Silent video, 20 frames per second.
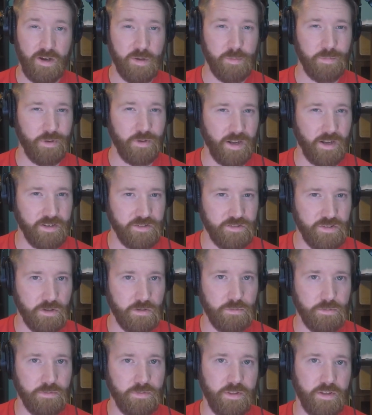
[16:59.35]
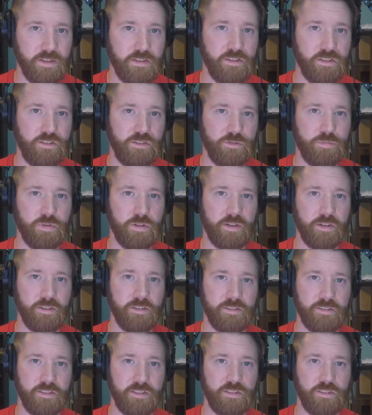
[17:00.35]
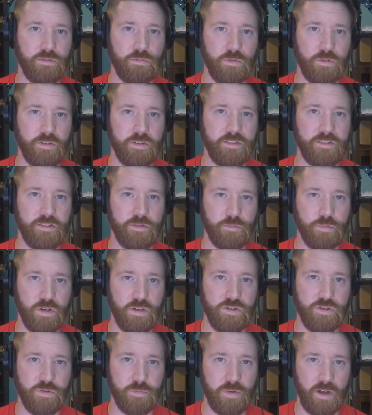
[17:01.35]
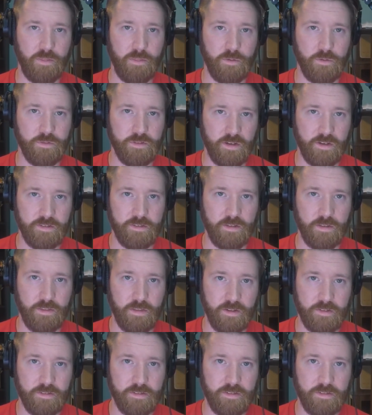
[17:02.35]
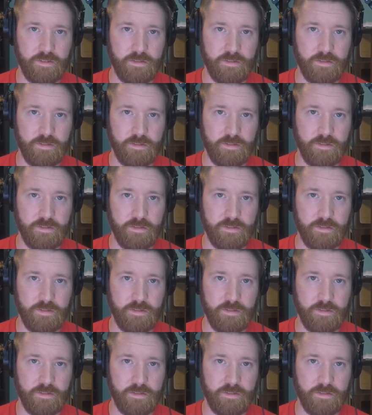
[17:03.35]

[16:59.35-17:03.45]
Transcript: But I don't think new players need to worry so much about those kinds of things.